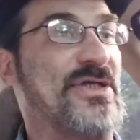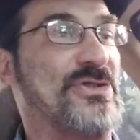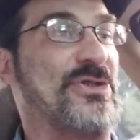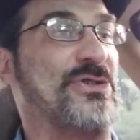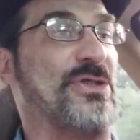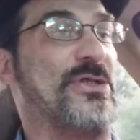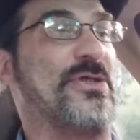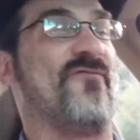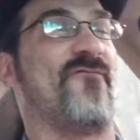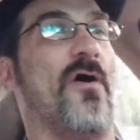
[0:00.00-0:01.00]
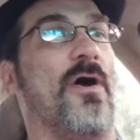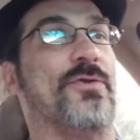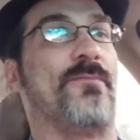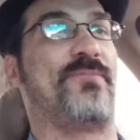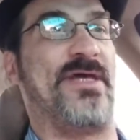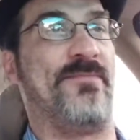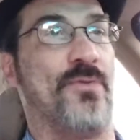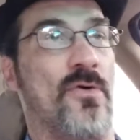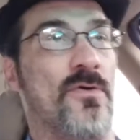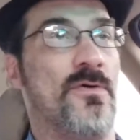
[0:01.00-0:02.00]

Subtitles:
this decision for other people.